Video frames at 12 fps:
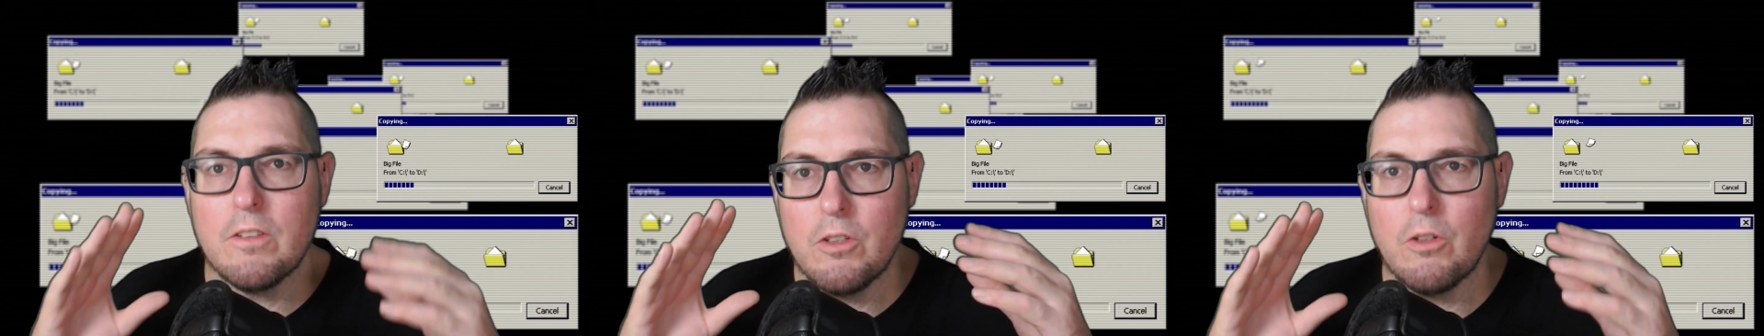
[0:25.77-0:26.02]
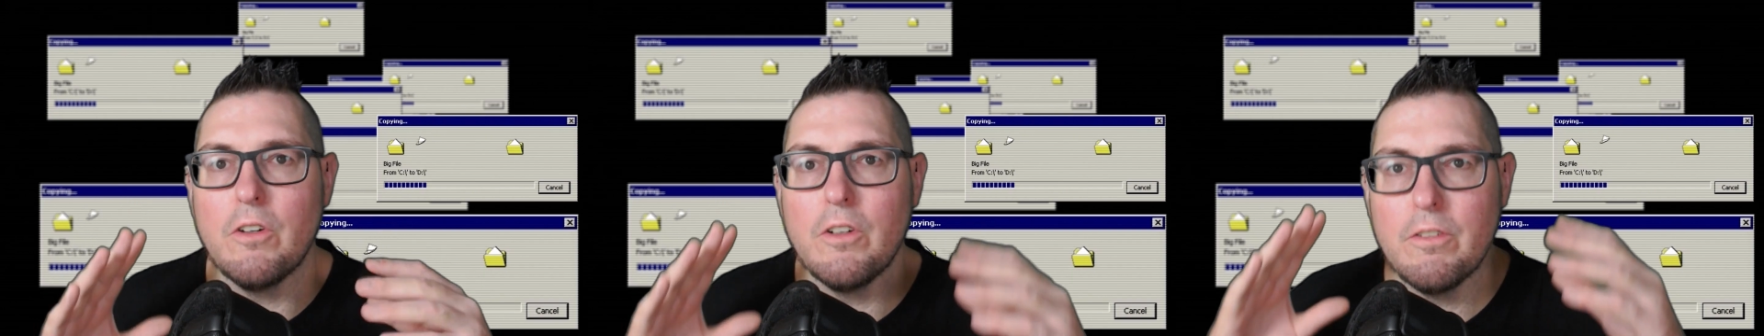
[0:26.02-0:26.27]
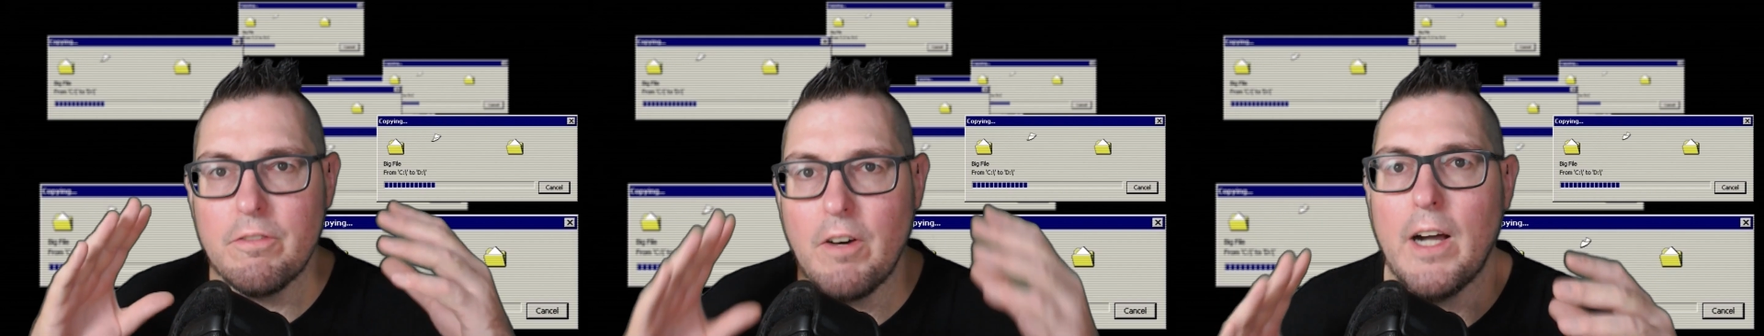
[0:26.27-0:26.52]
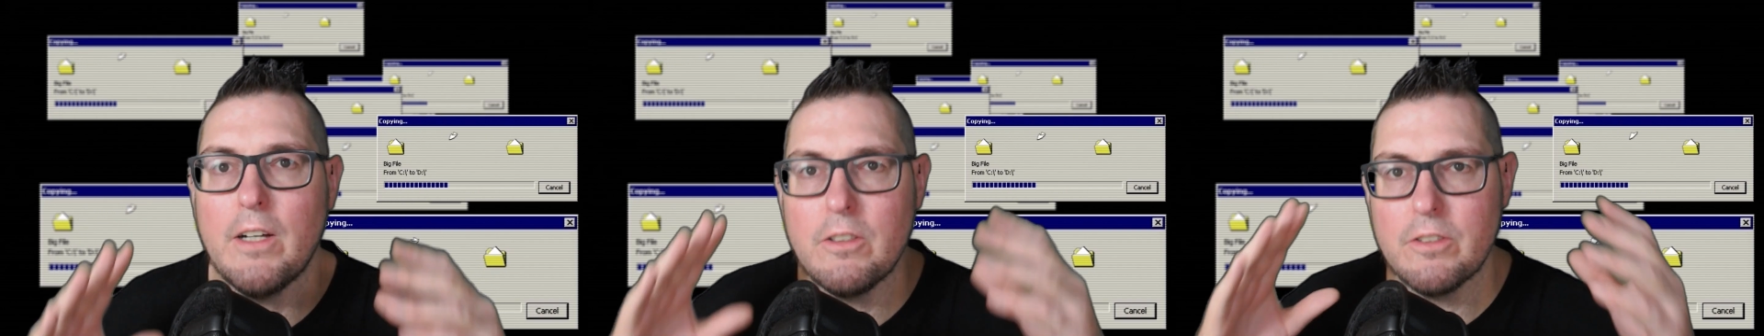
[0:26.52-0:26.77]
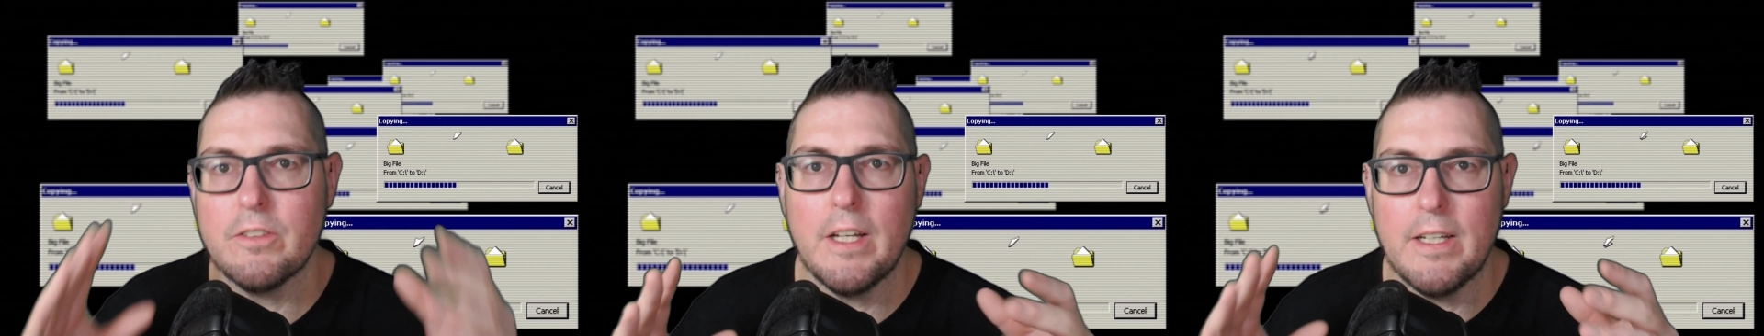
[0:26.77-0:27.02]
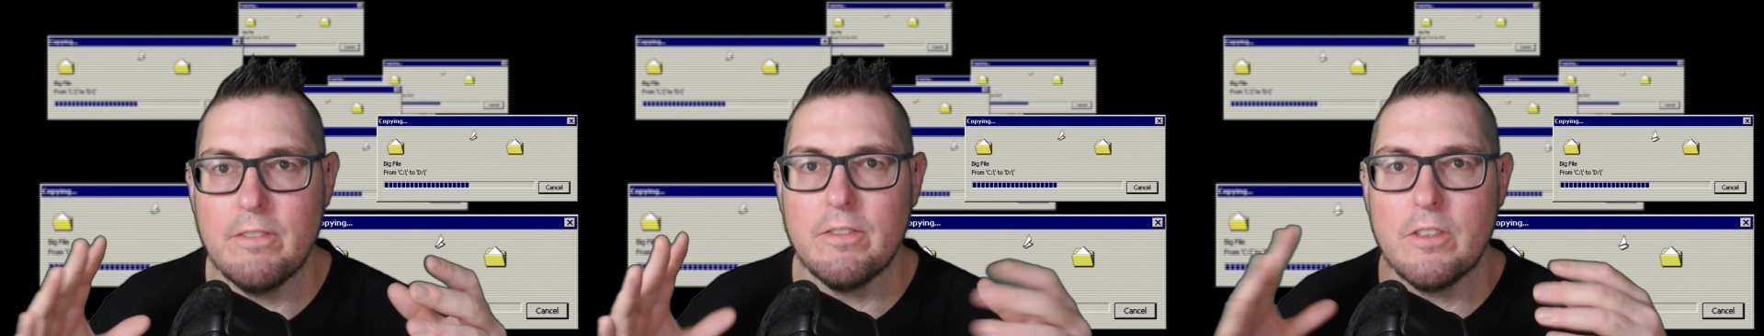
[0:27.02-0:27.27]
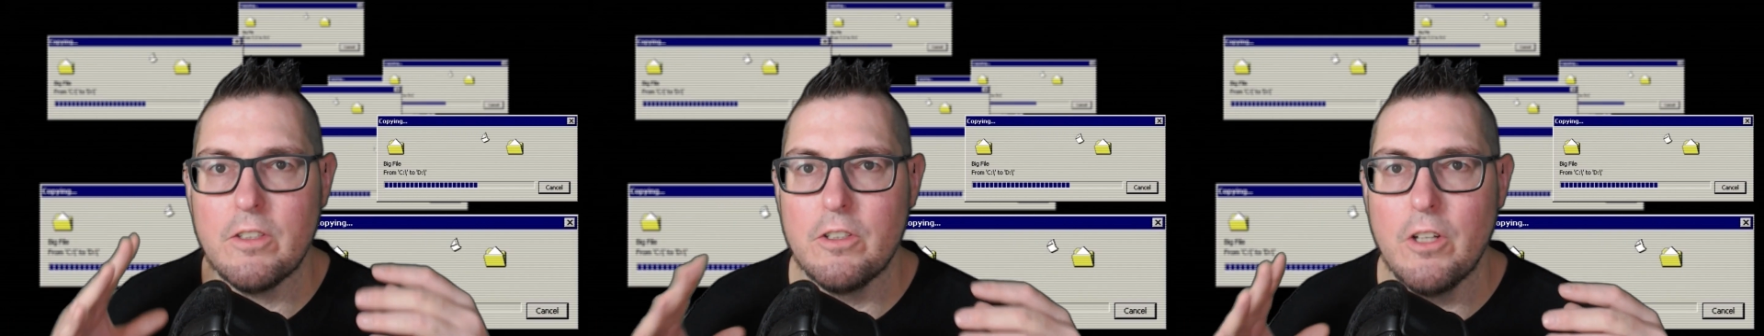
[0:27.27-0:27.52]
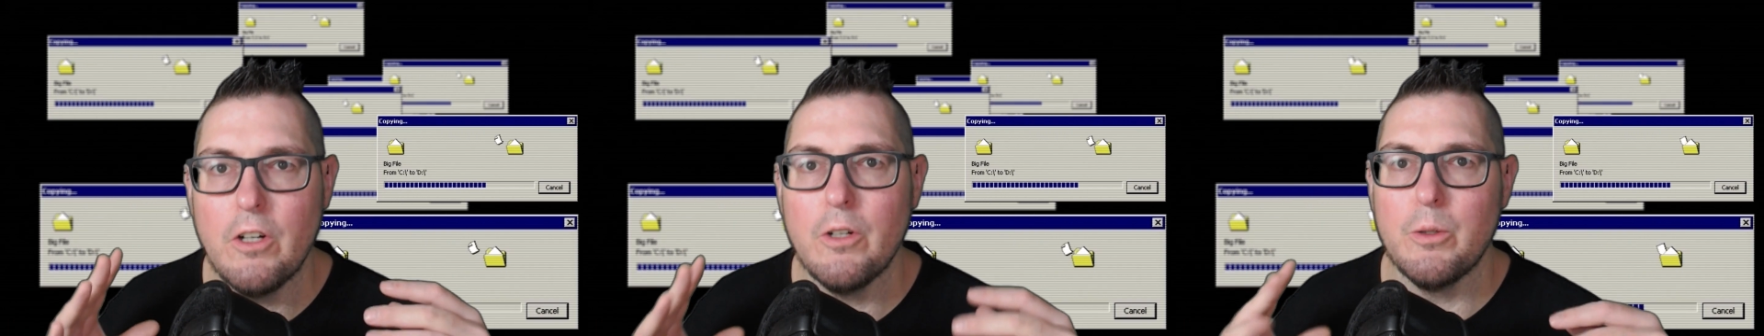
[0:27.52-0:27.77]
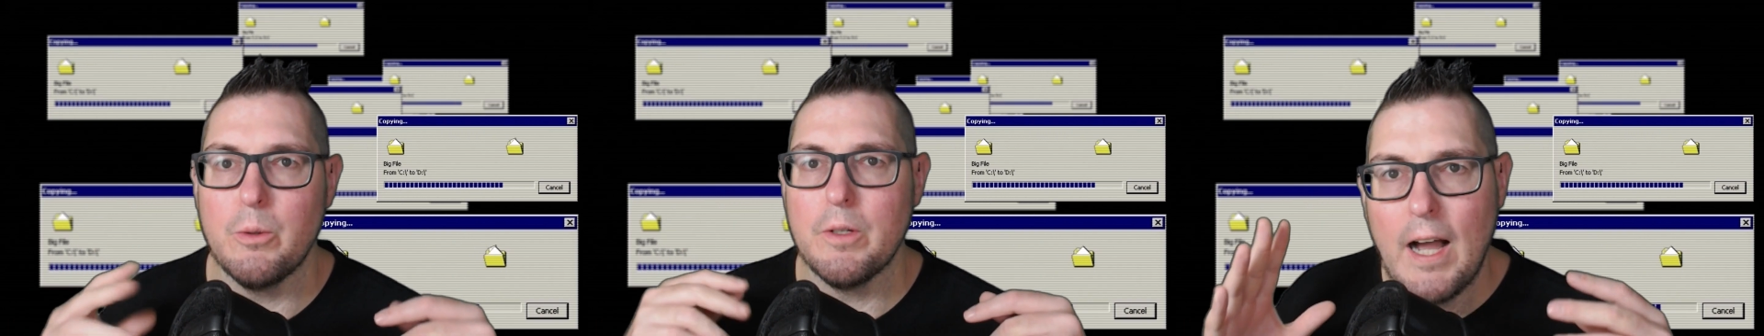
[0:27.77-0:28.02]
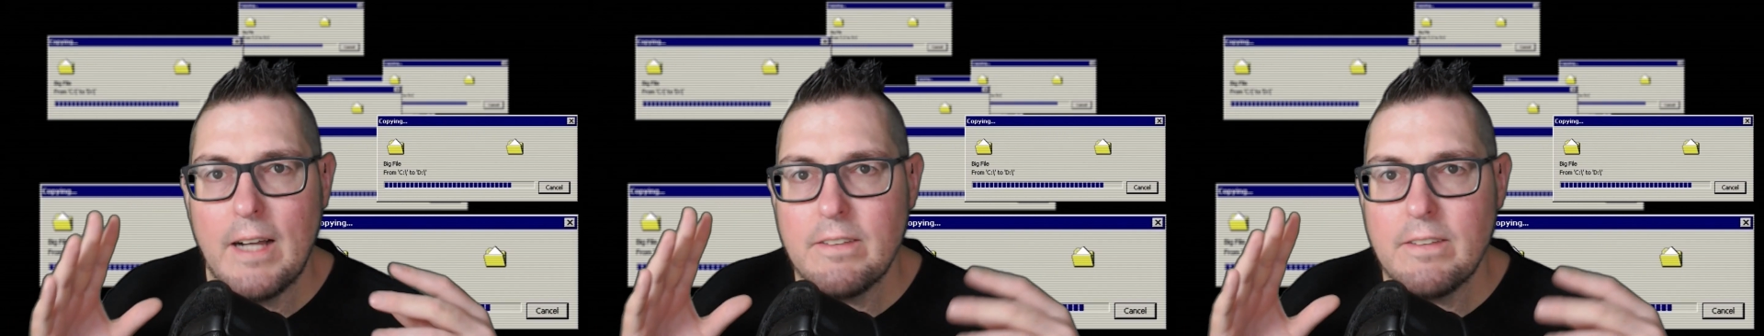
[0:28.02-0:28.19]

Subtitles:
your file saves to go. As